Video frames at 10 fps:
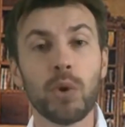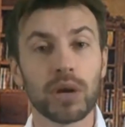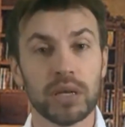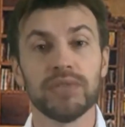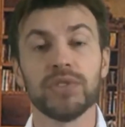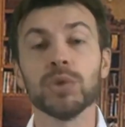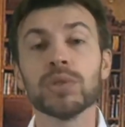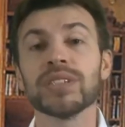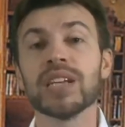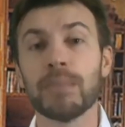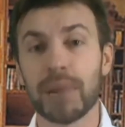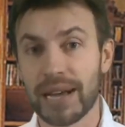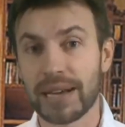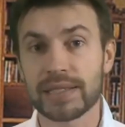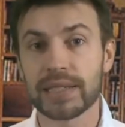to see everything in
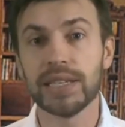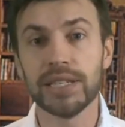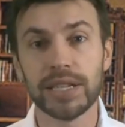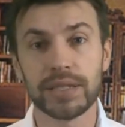details.